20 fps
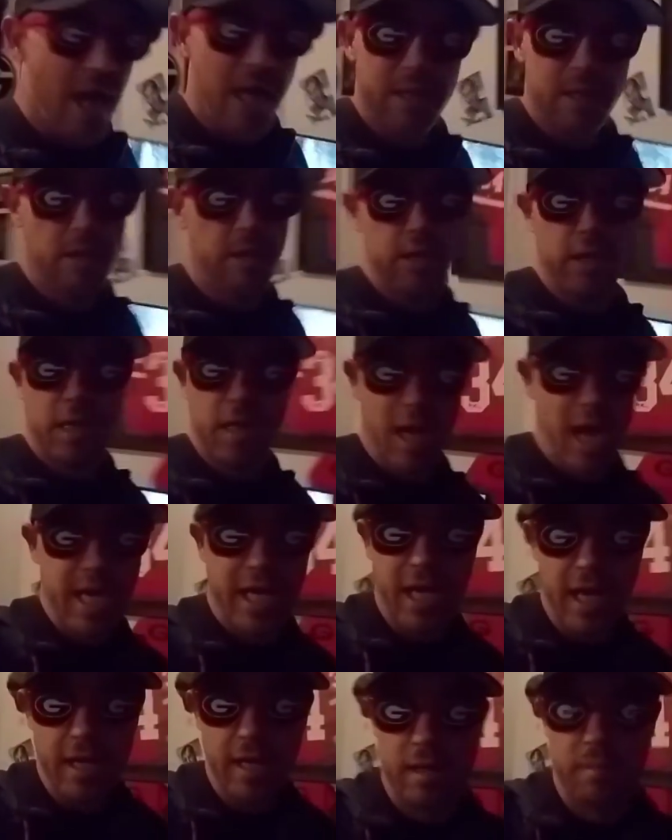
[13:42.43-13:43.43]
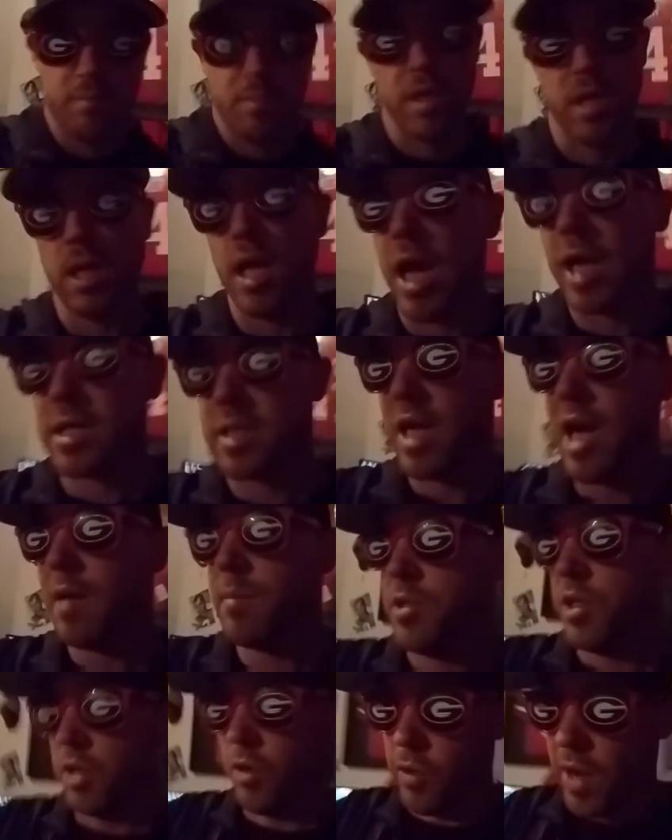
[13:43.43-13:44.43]
Look, I get it, but a lot of
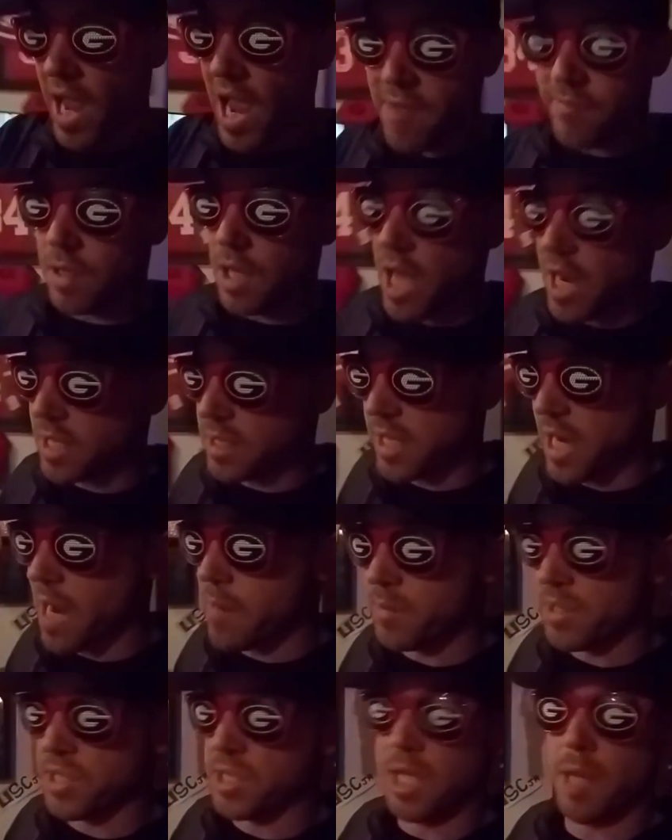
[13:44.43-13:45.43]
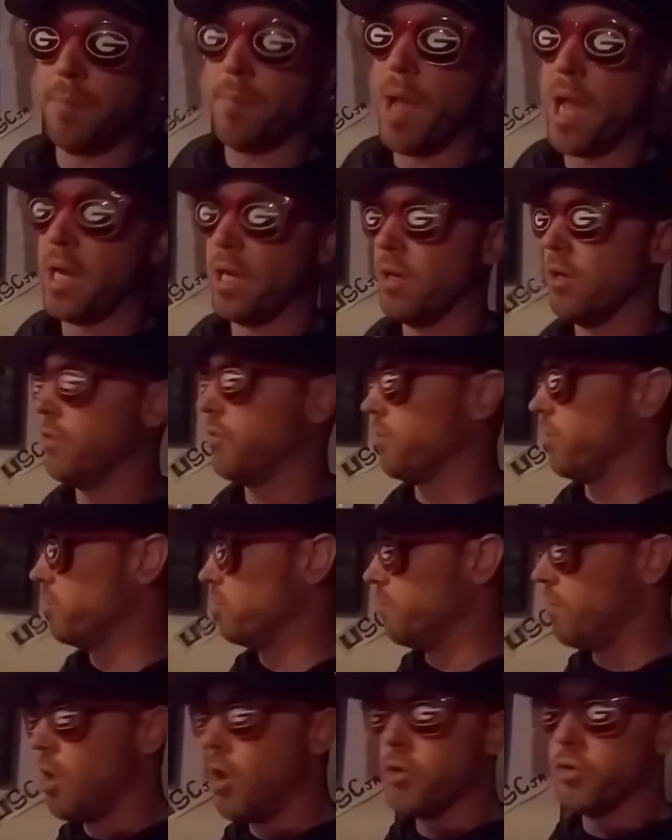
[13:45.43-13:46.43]
times you don't have a lot of time to sit back there and throw
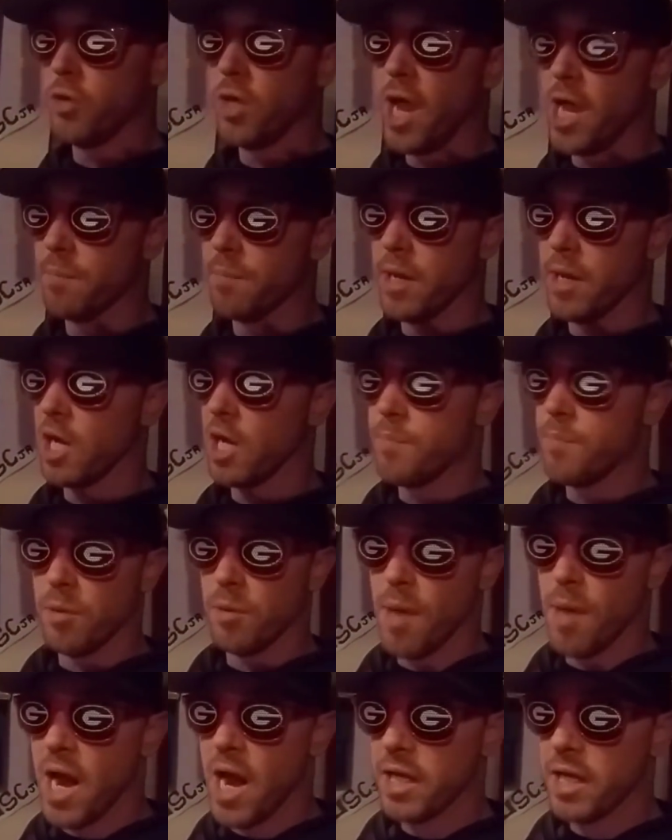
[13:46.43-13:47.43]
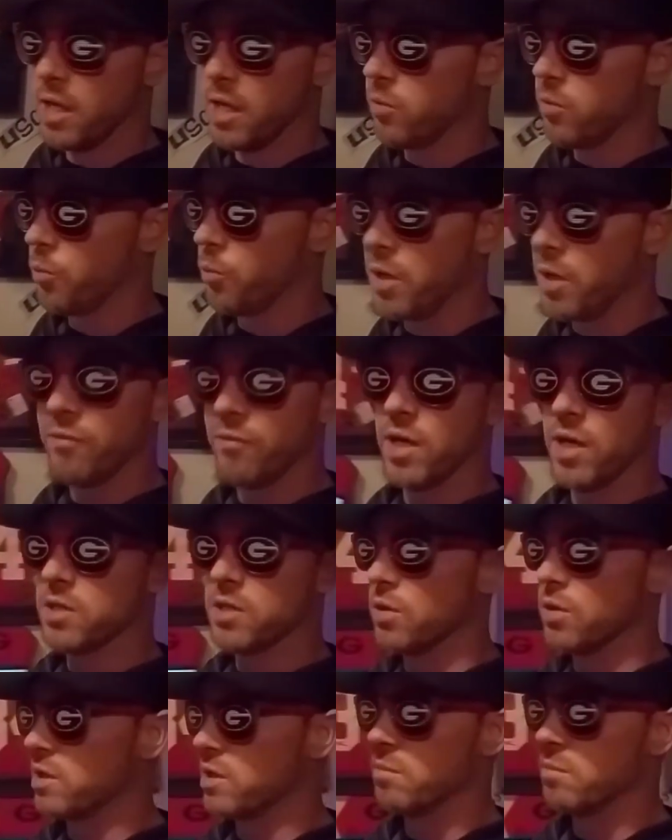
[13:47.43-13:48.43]
the ball. You got to make up your mind and get rid of it. He
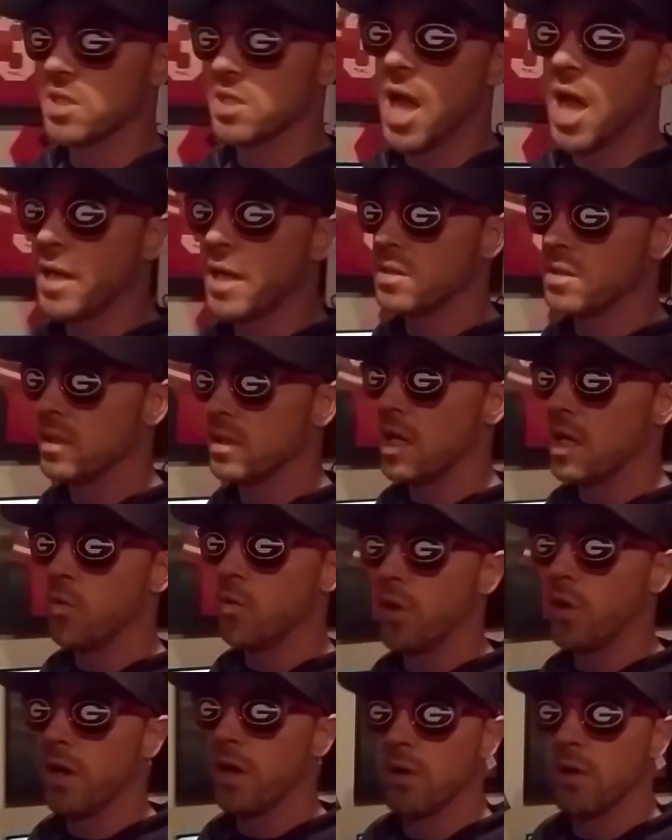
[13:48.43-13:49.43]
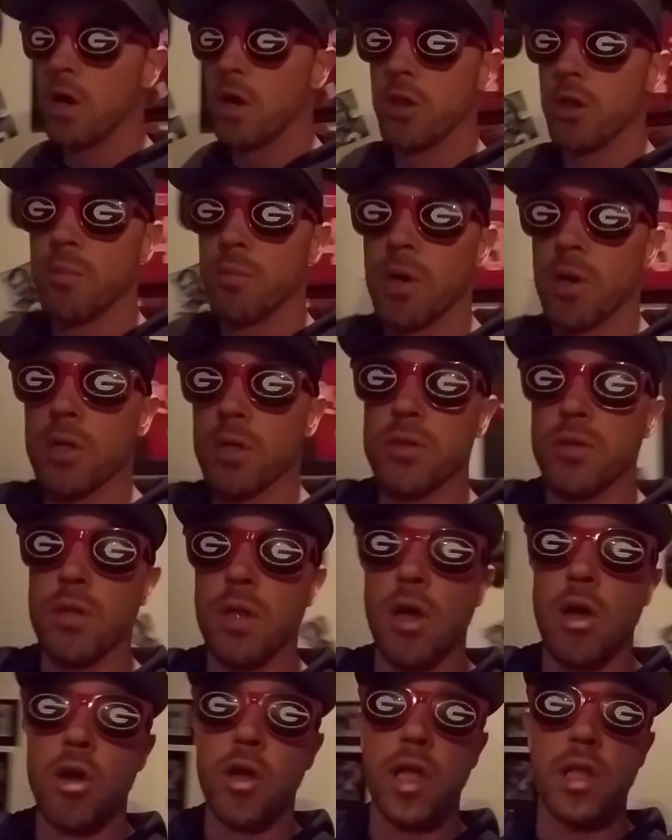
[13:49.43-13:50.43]
took some sacks today where he held on to the ball too
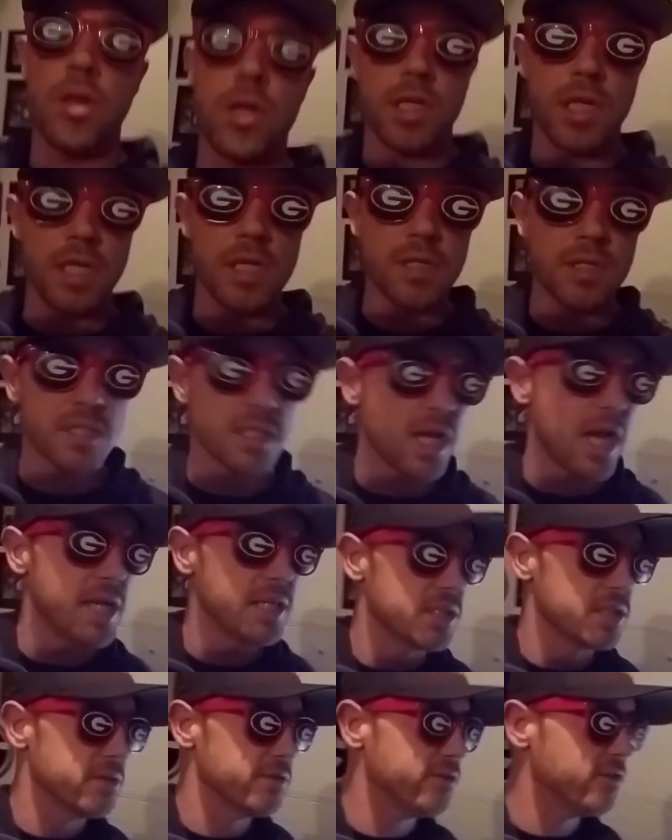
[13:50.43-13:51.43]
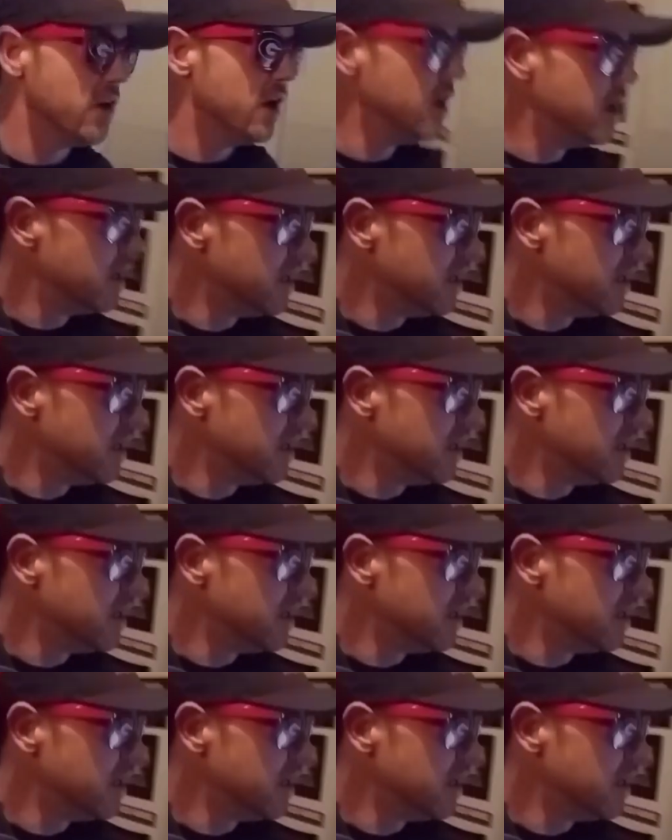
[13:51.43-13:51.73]
long. He looked indecisive.